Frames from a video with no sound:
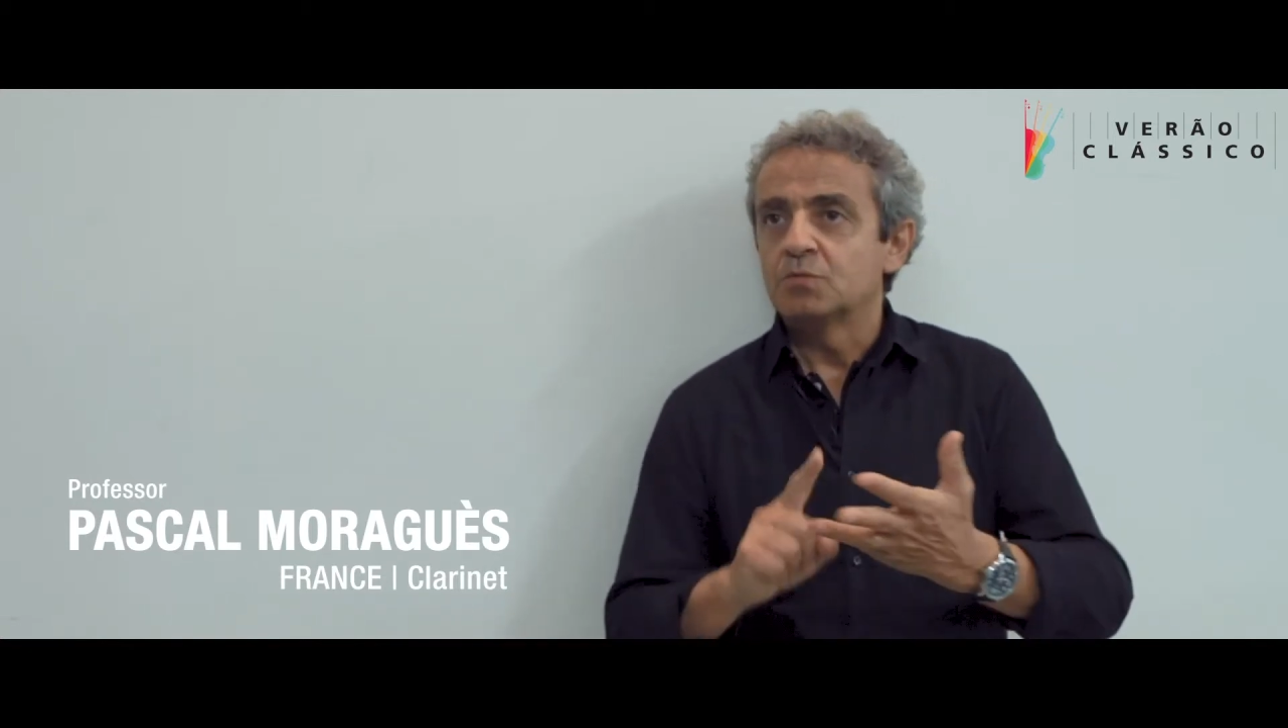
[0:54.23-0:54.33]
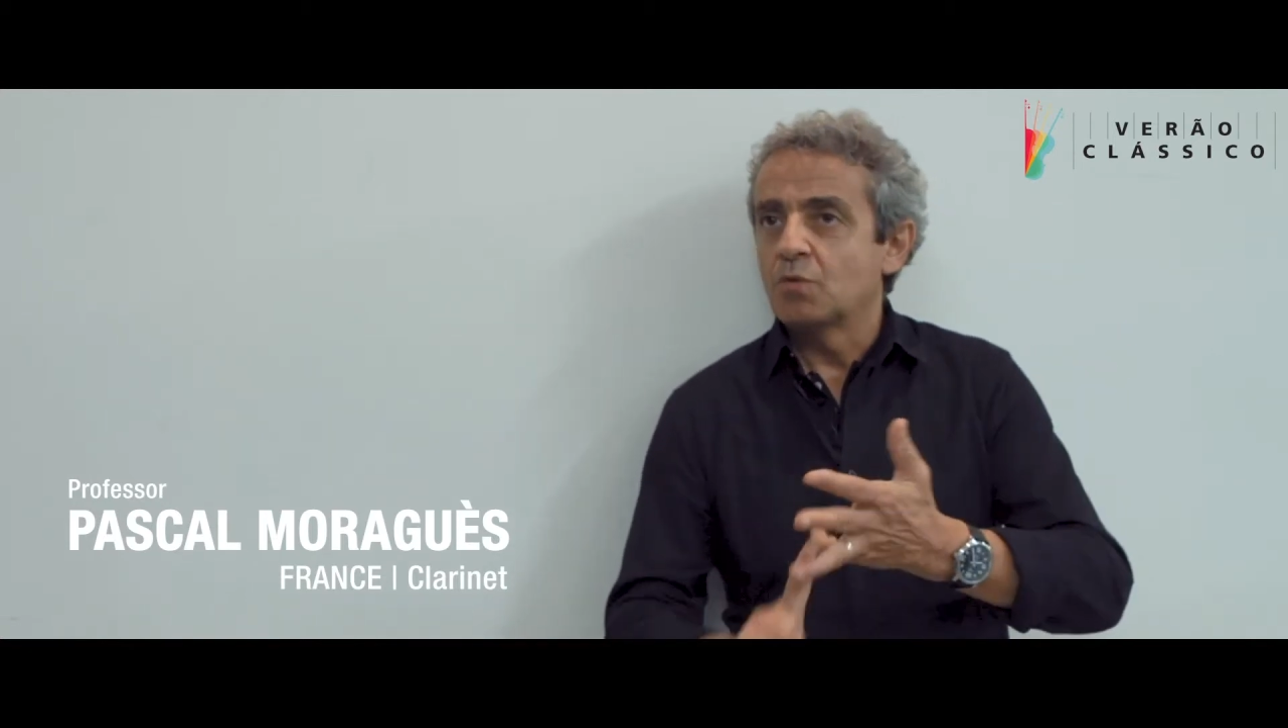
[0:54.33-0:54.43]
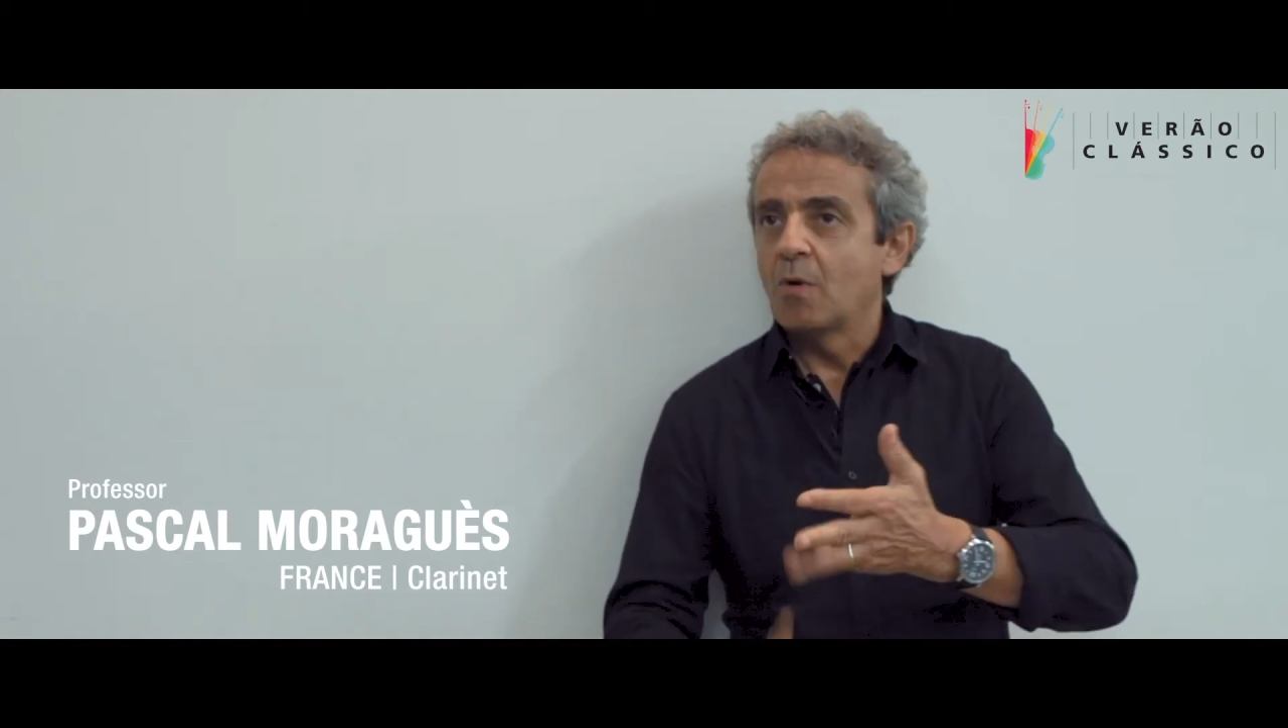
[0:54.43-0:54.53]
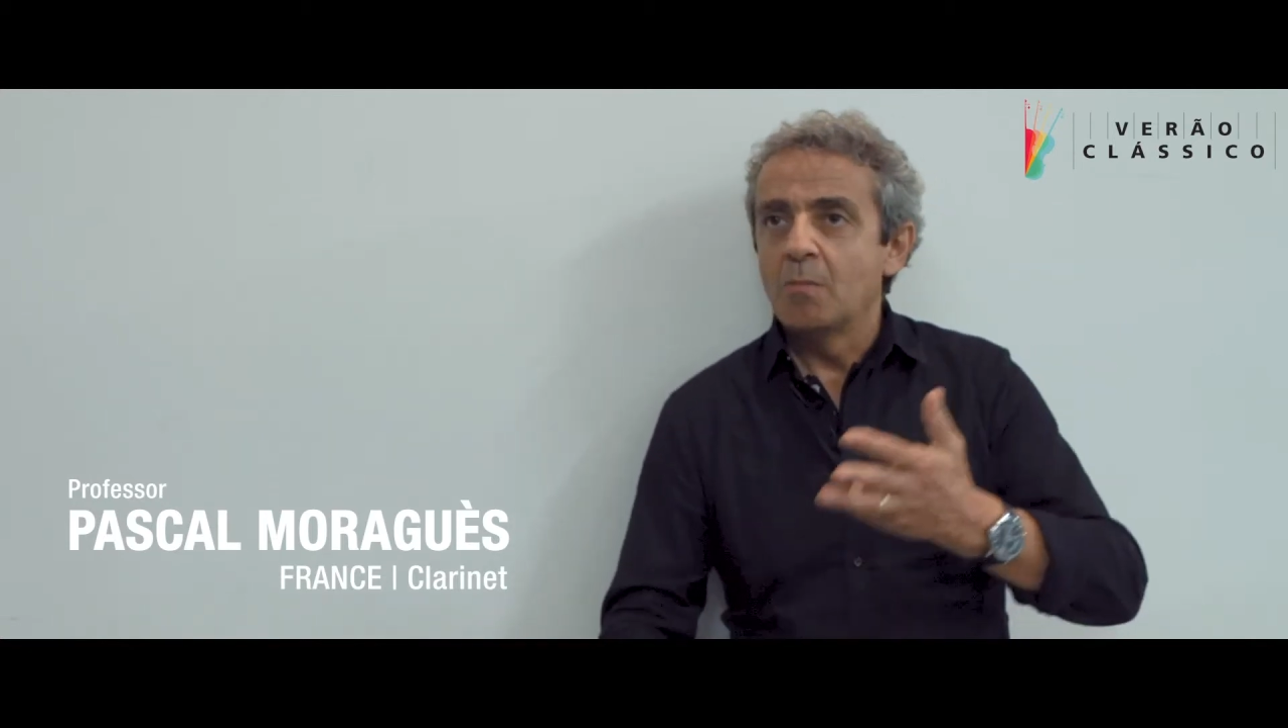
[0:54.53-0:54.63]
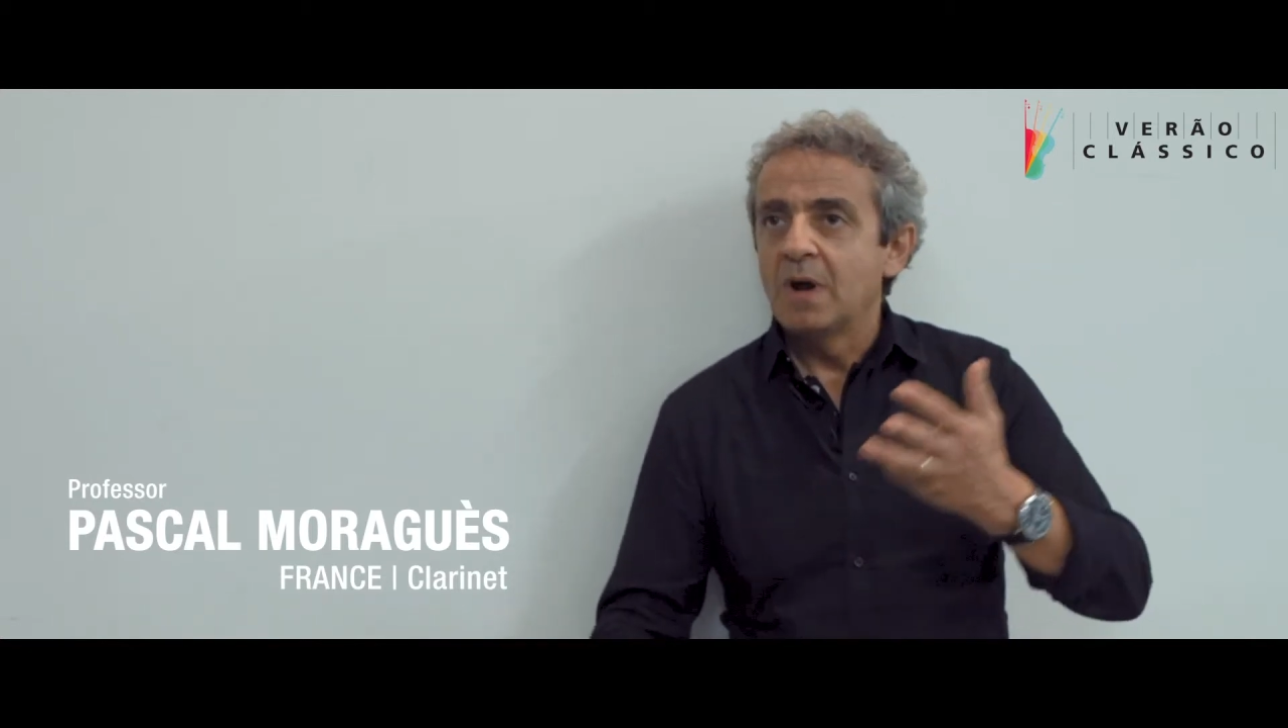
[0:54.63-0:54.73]

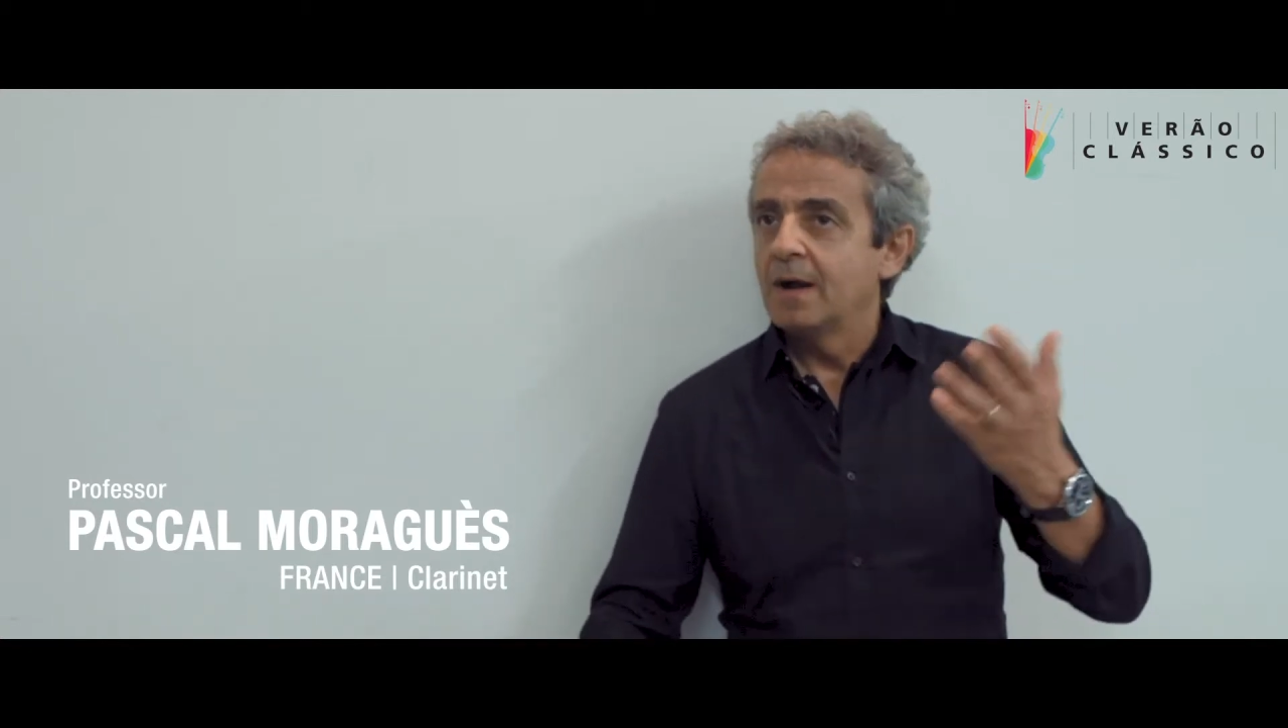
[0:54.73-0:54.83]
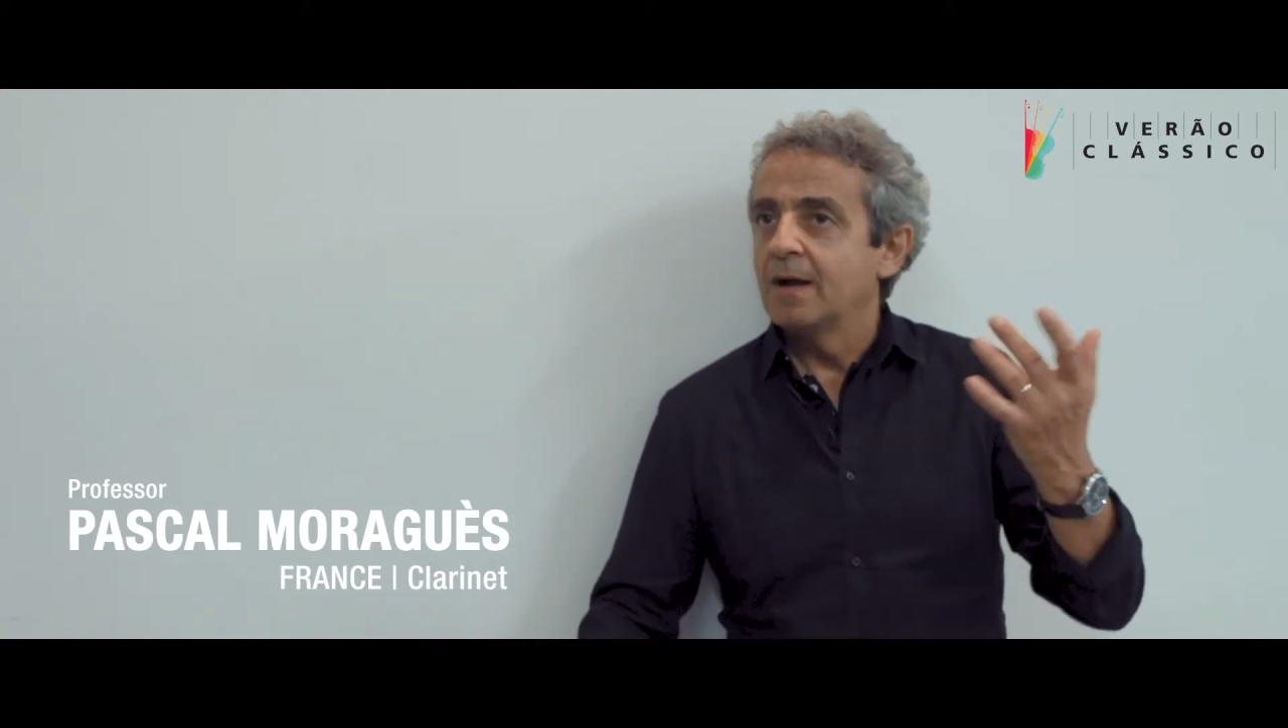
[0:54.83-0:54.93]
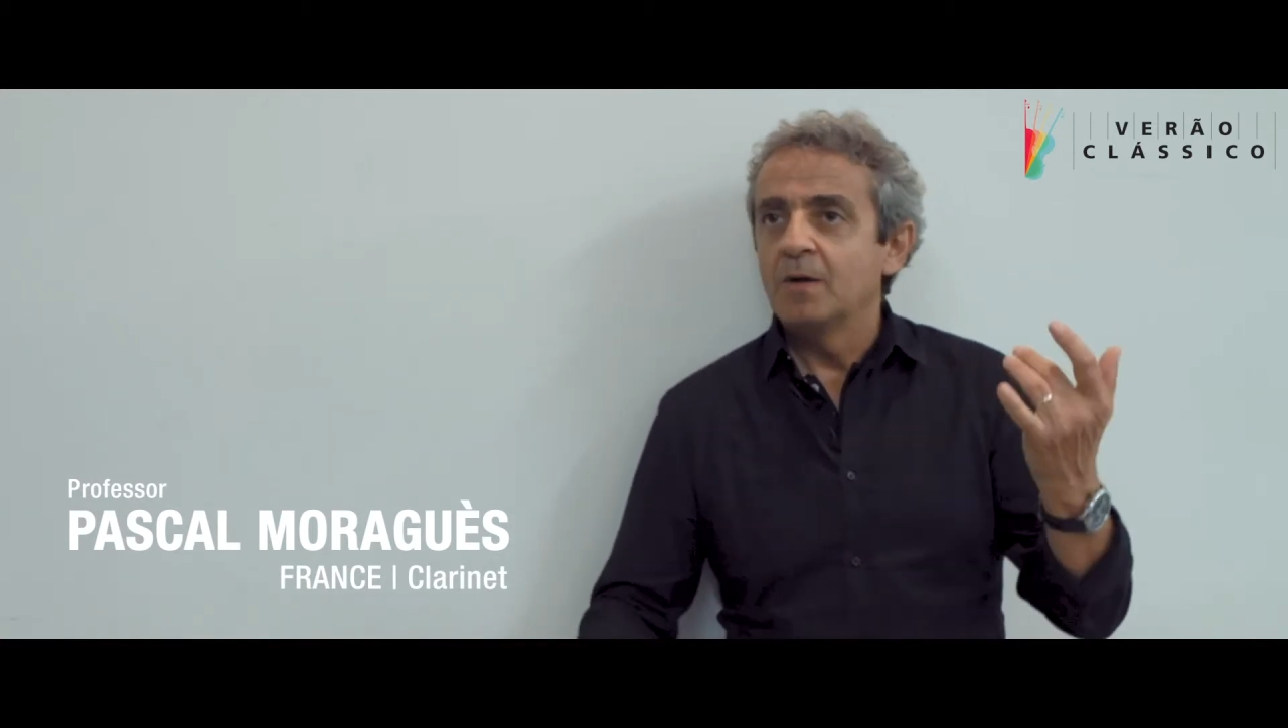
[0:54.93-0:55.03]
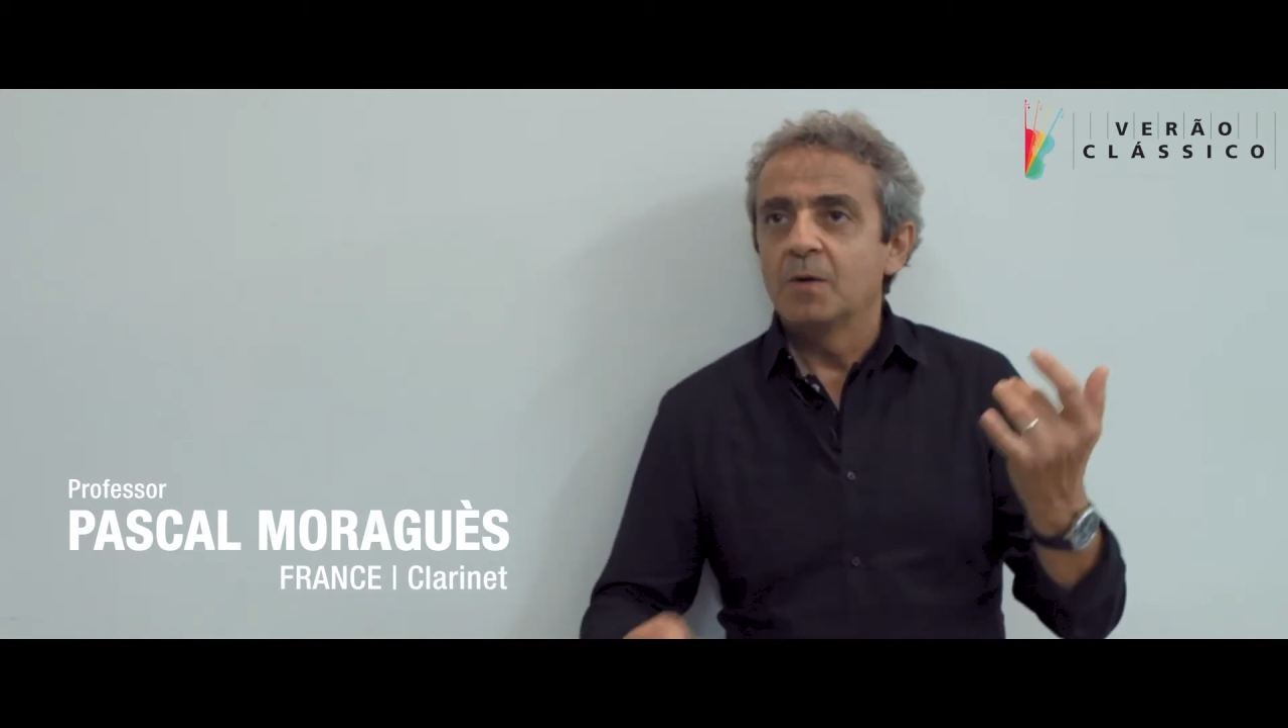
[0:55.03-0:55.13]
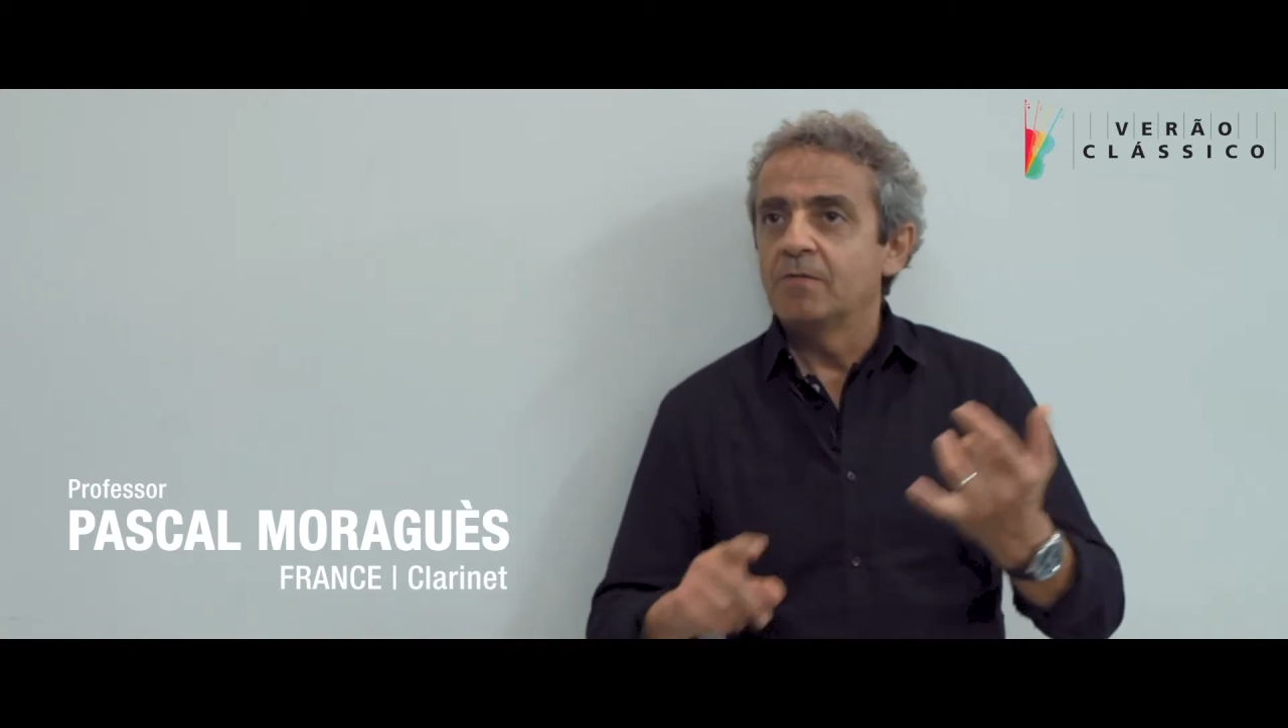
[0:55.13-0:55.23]

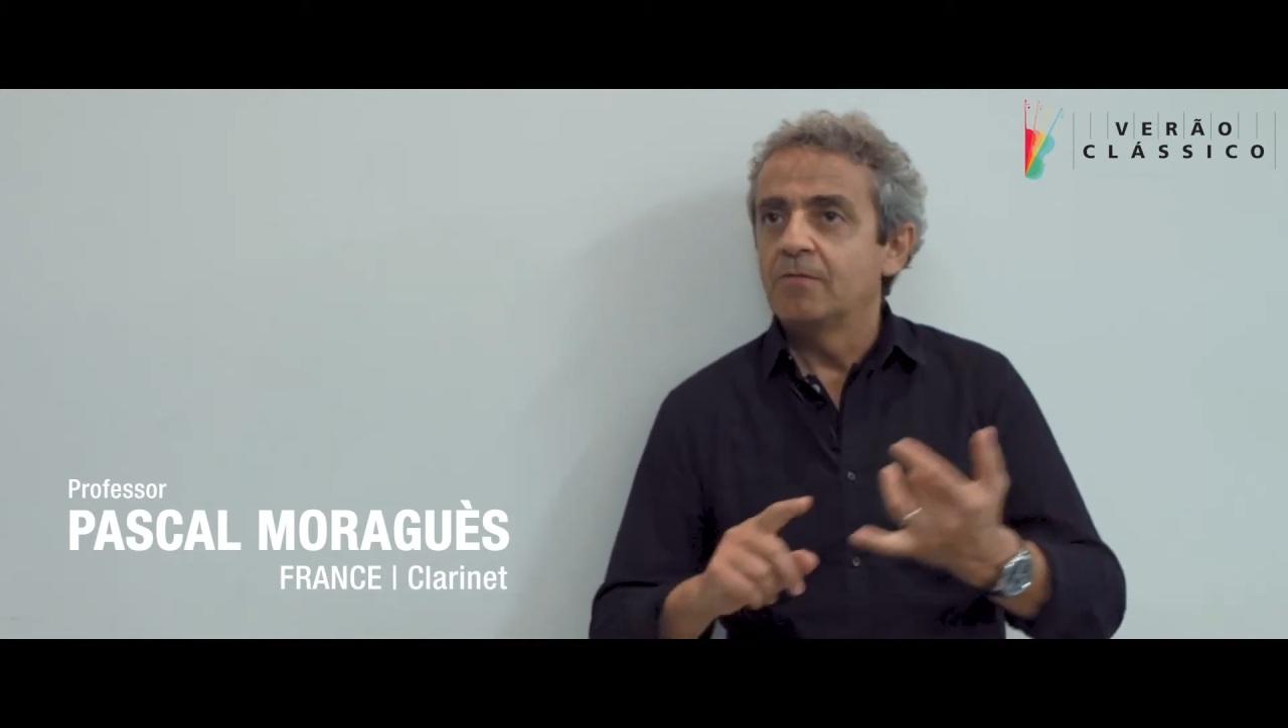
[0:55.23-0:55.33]
tromba,